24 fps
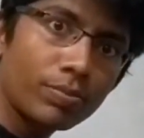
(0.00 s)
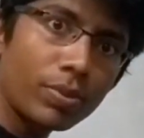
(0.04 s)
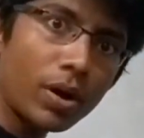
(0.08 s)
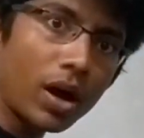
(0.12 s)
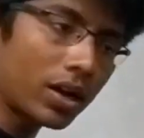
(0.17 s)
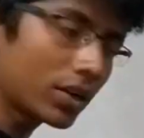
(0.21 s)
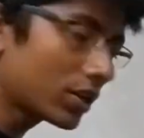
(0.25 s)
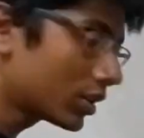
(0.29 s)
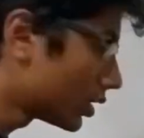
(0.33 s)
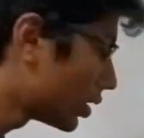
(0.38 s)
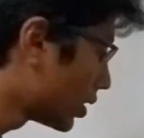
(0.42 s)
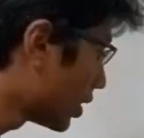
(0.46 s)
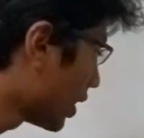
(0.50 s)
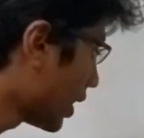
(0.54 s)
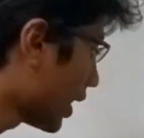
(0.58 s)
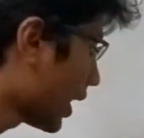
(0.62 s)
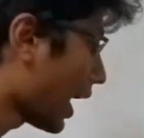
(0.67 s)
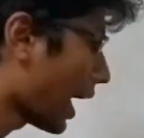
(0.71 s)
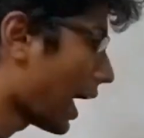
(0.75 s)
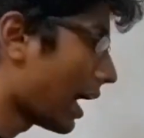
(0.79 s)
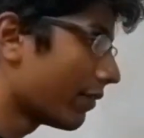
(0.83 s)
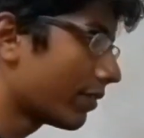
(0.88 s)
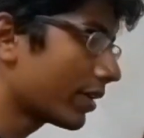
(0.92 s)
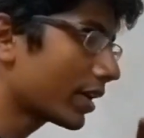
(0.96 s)
part
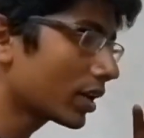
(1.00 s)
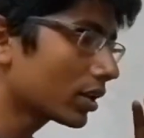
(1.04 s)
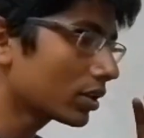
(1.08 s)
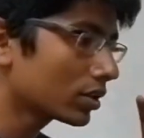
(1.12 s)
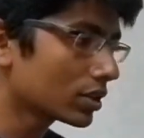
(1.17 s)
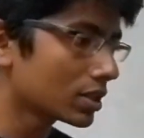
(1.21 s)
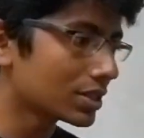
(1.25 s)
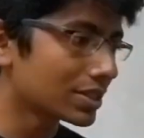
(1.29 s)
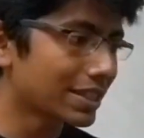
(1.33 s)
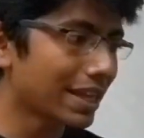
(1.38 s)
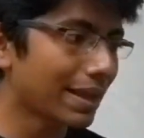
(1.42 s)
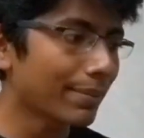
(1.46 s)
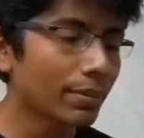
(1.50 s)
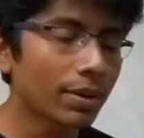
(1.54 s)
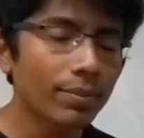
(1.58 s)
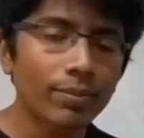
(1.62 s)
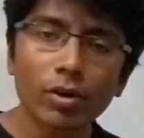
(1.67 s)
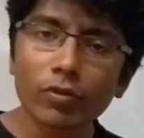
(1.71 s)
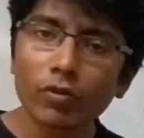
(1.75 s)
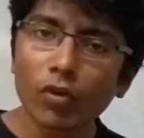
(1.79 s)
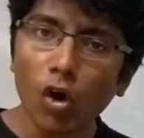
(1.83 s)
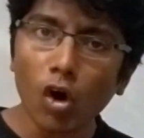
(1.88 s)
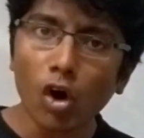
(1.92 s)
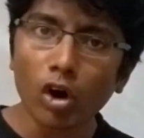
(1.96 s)
having the same
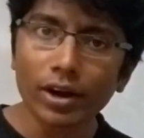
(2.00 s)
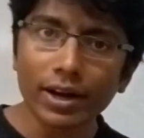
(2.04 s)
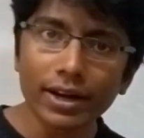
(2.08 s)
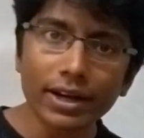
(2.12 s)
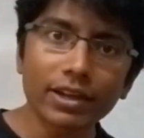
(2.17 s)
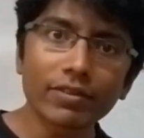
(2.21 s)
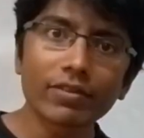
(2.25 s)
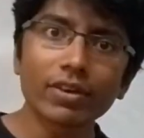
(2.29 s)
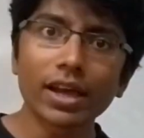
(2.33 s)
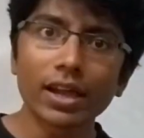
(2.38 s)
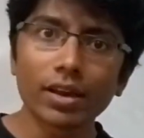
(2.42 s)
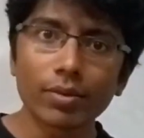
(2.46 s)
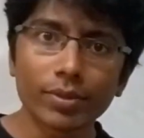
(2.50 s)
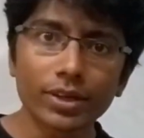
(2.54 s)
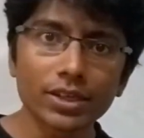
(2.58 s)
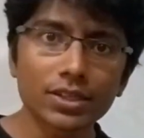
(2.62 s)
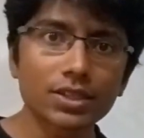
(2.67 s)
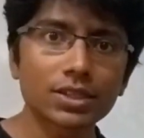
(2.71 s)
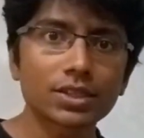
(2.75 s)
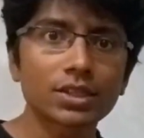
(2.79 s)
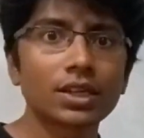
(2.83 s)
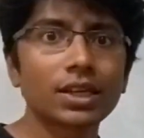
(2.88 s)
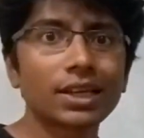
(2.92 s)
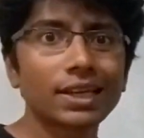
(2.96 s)
number of odd and even
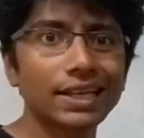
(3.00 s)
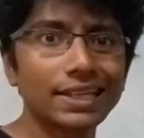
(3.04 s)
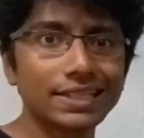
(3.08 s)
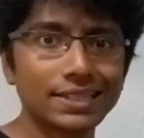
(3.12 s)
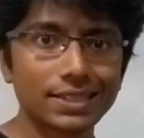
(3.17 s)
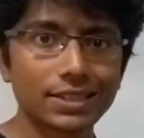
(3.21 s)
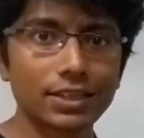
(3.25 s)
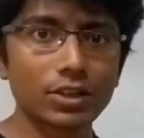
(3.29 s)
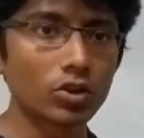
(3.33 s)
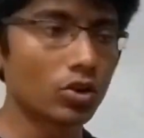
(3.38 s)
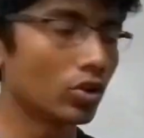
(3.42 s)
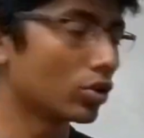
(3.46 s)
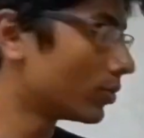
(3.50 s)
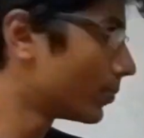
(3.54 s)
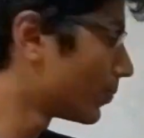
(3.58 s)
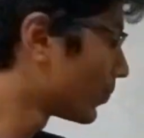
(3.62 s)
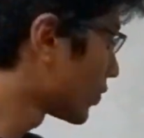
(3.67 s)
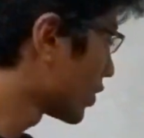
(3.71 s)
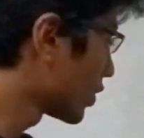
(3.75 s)
elements is 0.